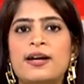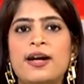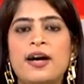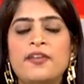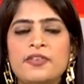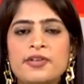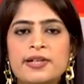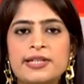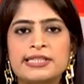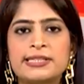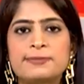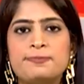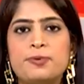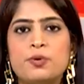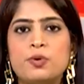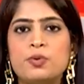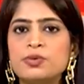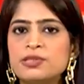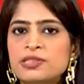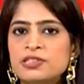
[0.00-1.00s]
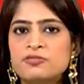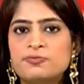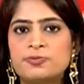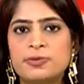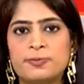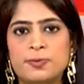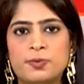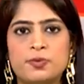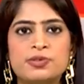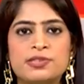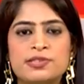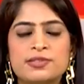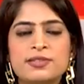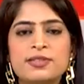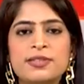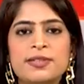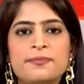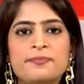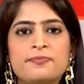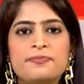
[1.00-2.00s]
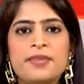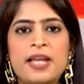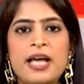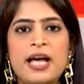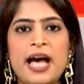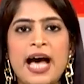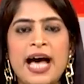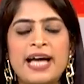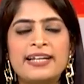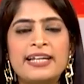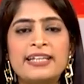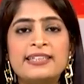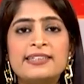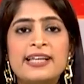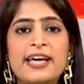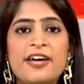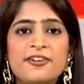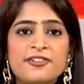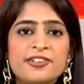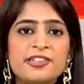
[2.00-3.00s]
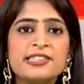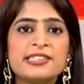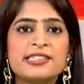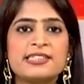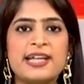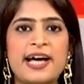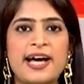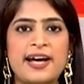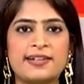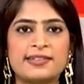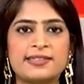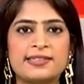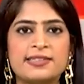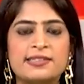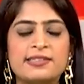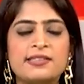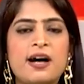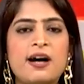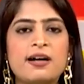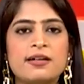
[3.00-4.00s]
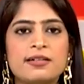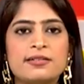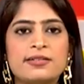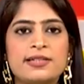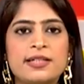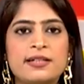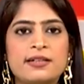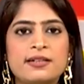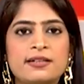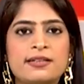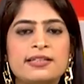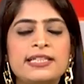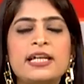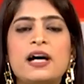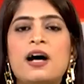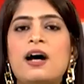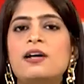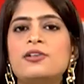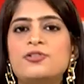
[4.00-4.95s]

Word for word: another explosive proposal an inheritance tax targeting the